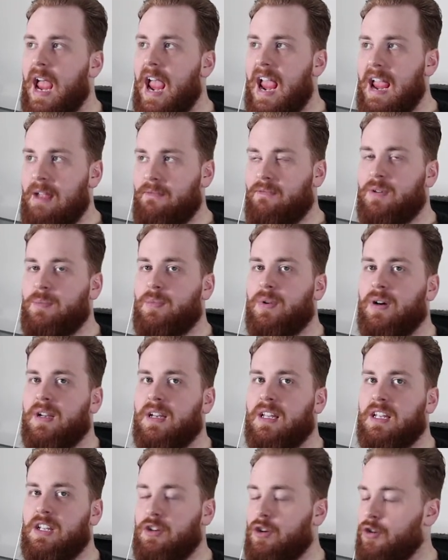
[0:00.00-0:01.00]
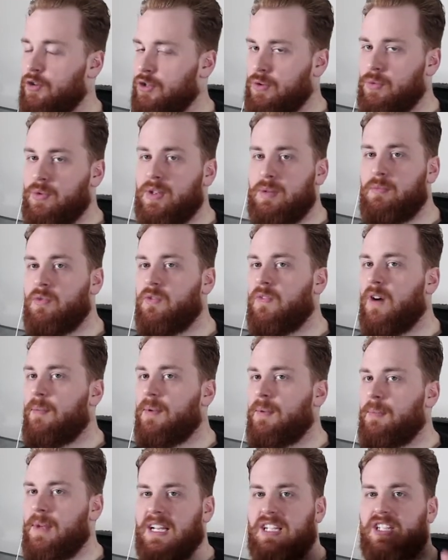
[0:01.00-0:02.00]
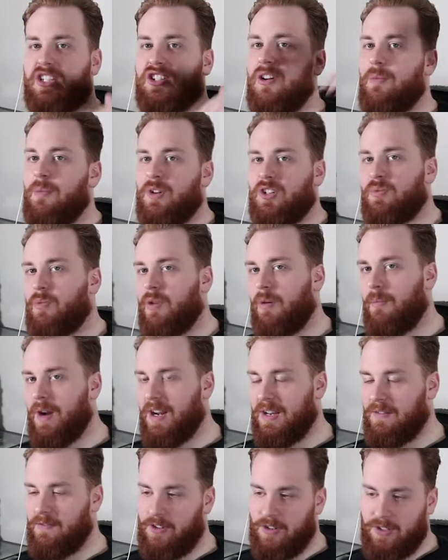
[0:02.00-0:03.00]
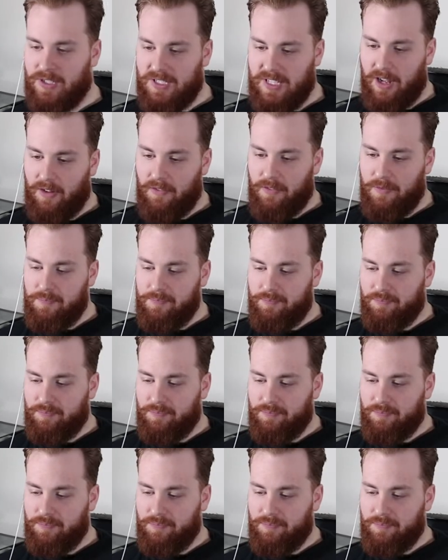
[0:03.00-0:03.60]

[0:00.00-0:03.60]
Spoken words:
everybody, you know, you can move up and make so much more money for yourself.